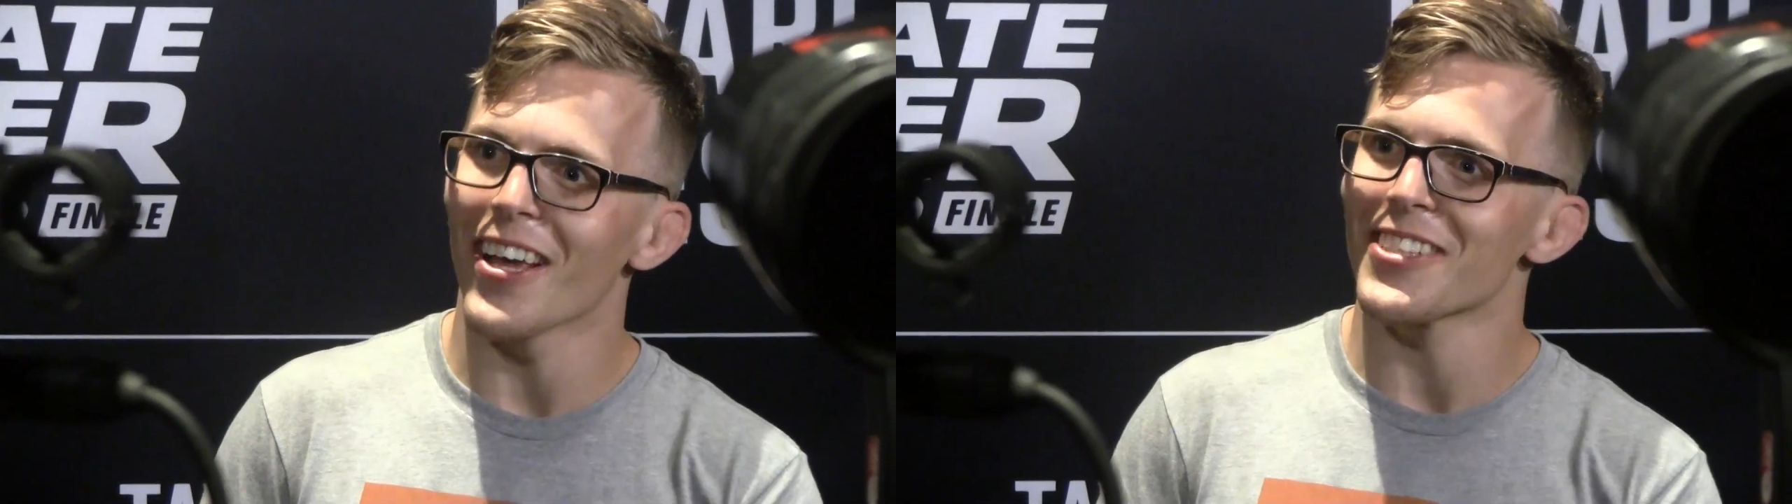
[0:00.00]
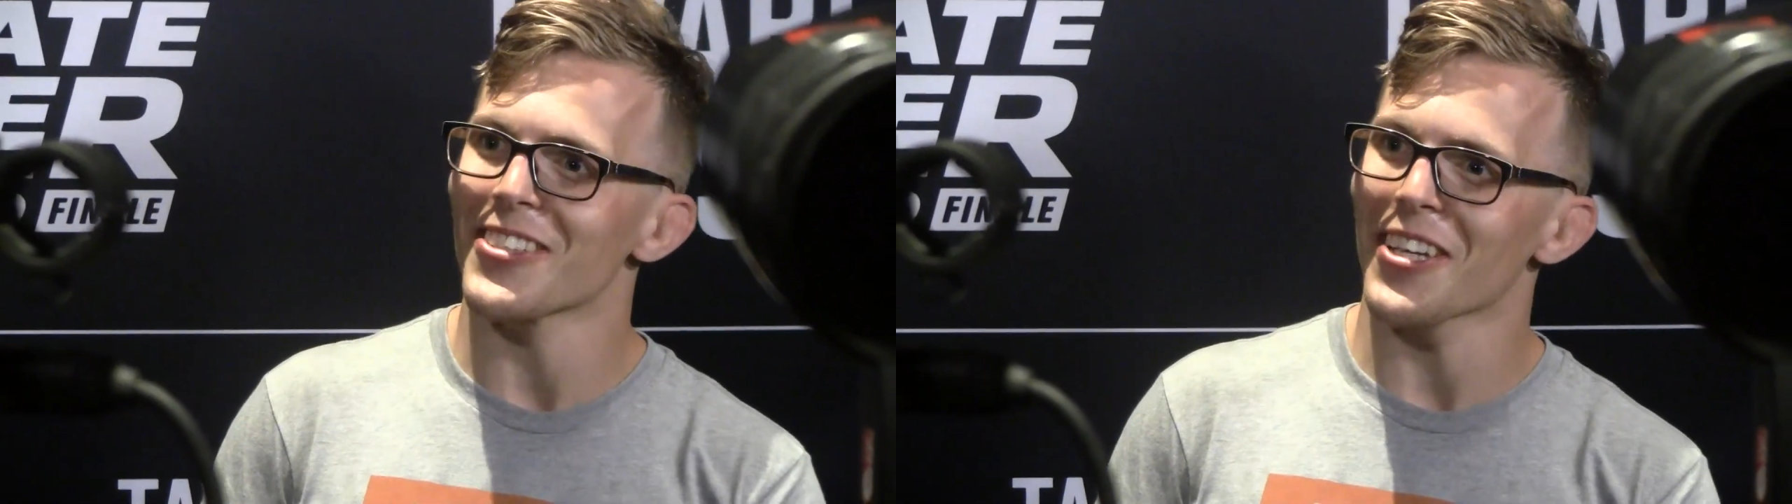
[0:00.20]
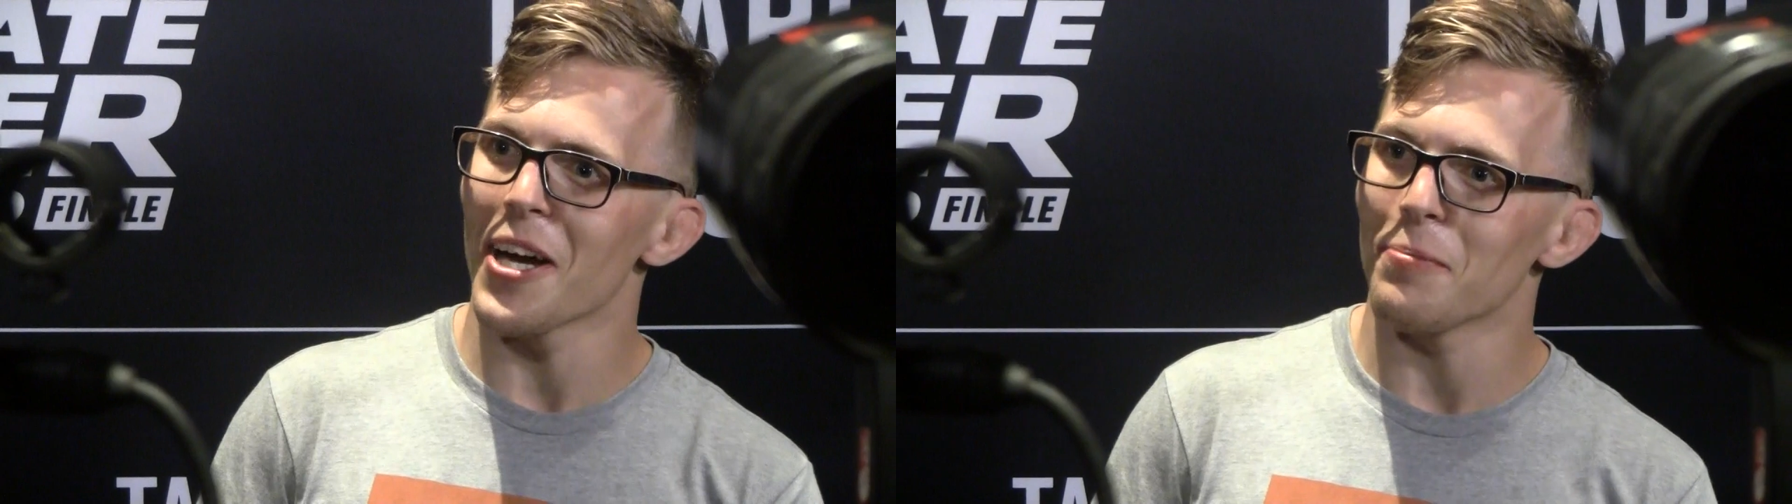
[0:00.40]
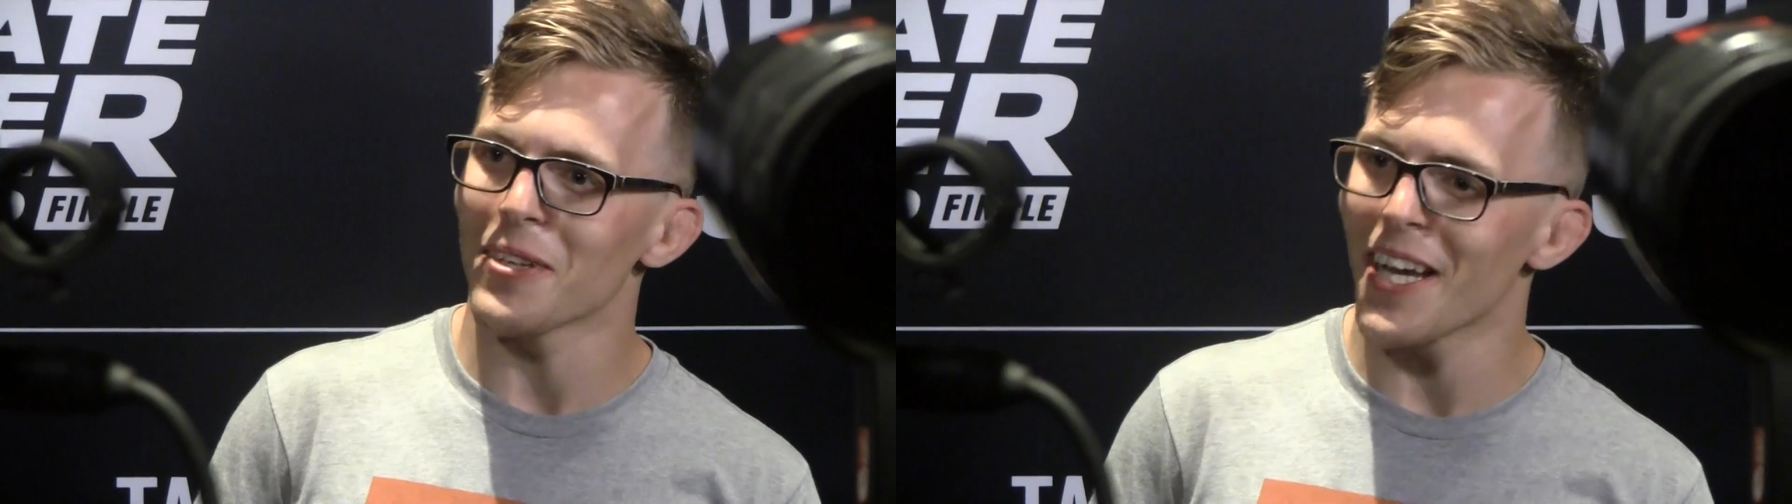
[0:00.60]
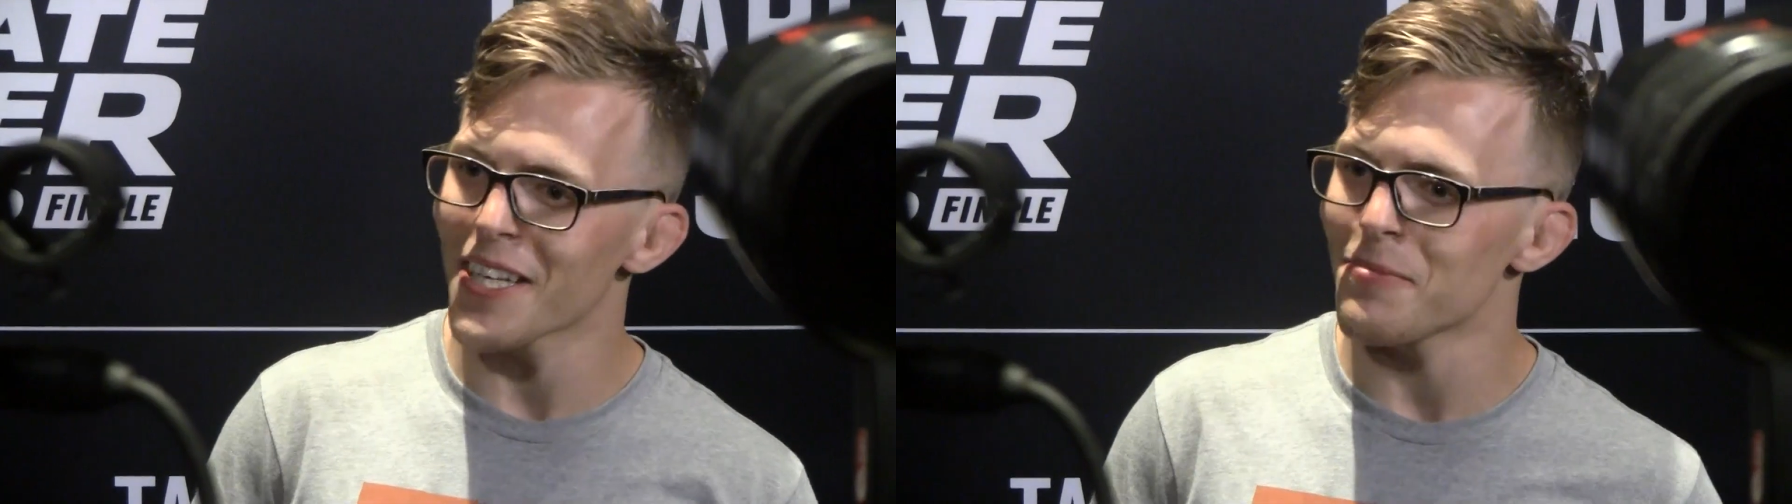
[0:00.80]
answered a couple
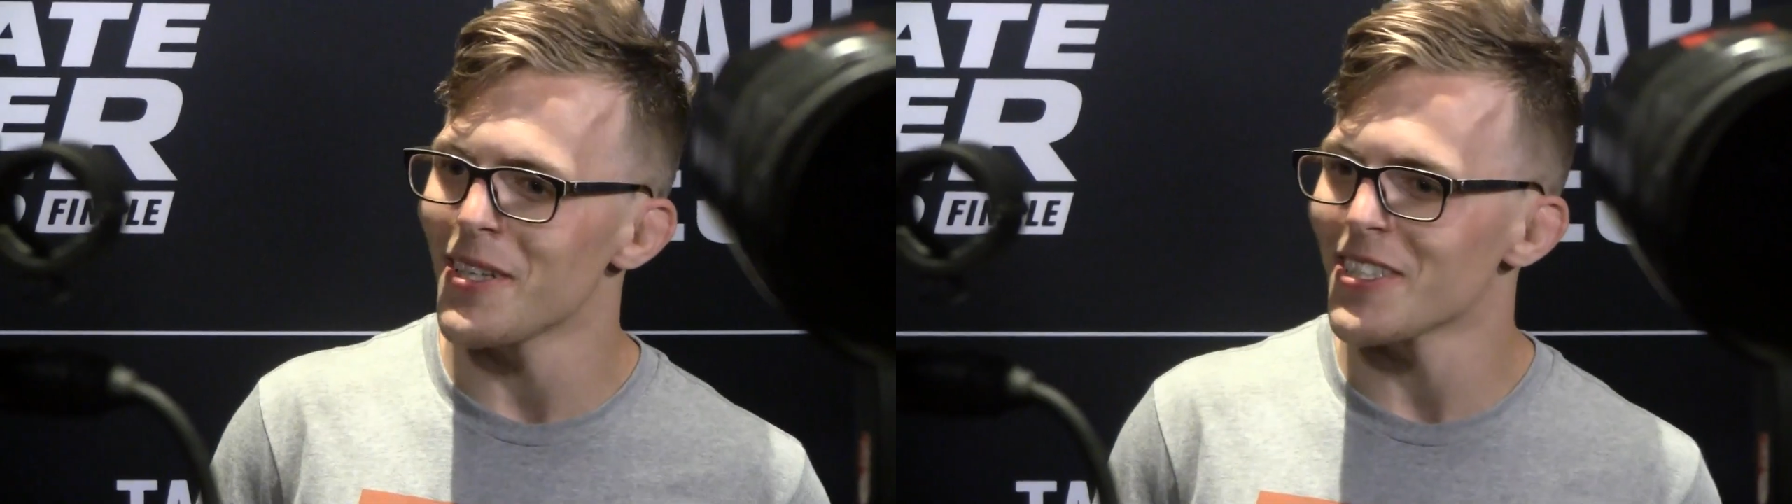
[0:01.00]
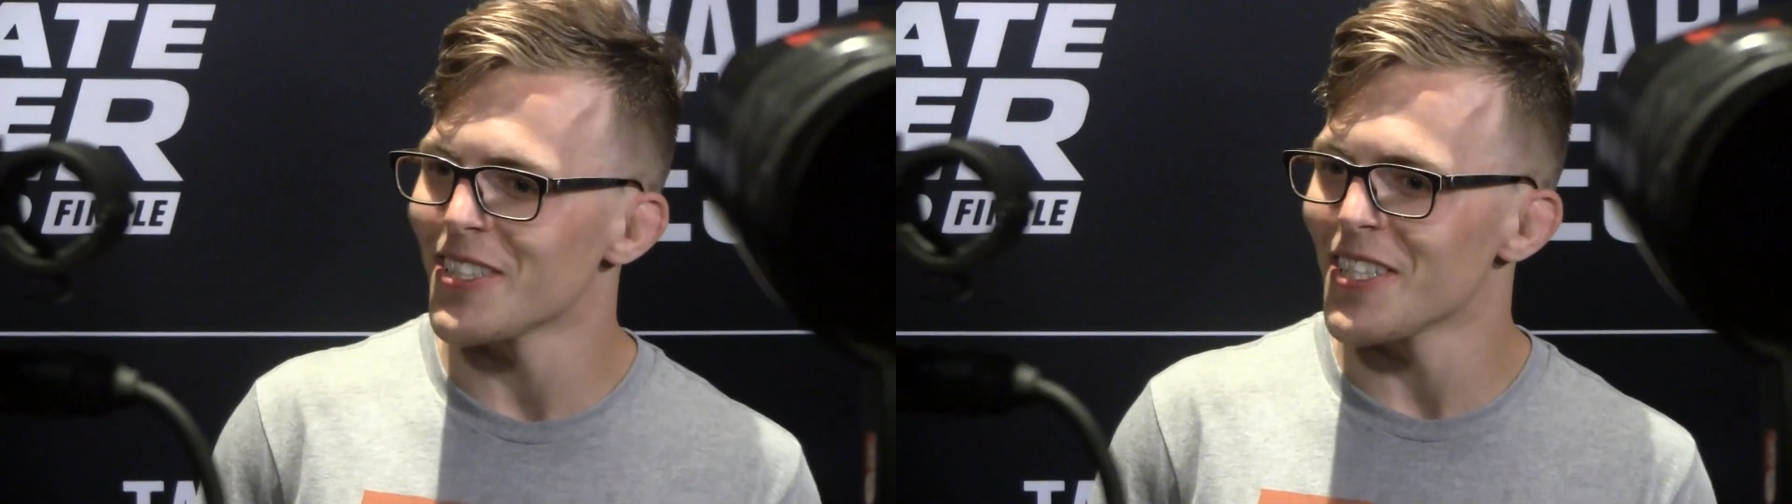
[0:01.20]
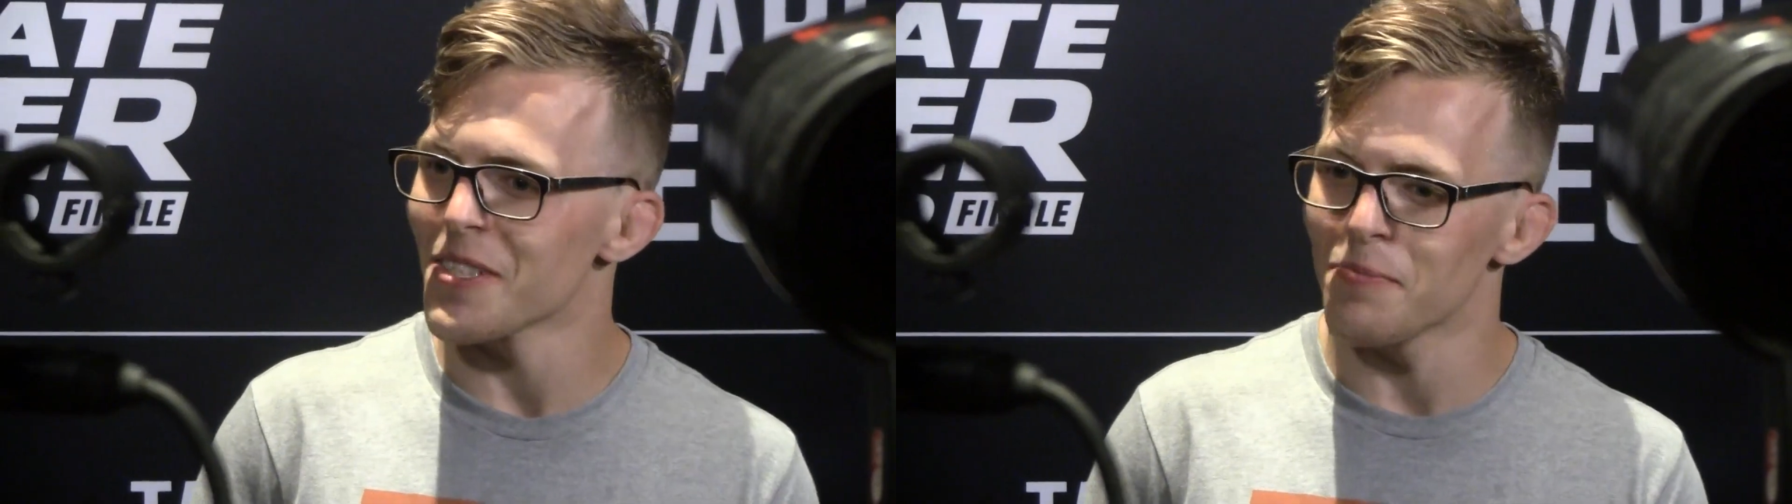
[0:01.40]
text messages,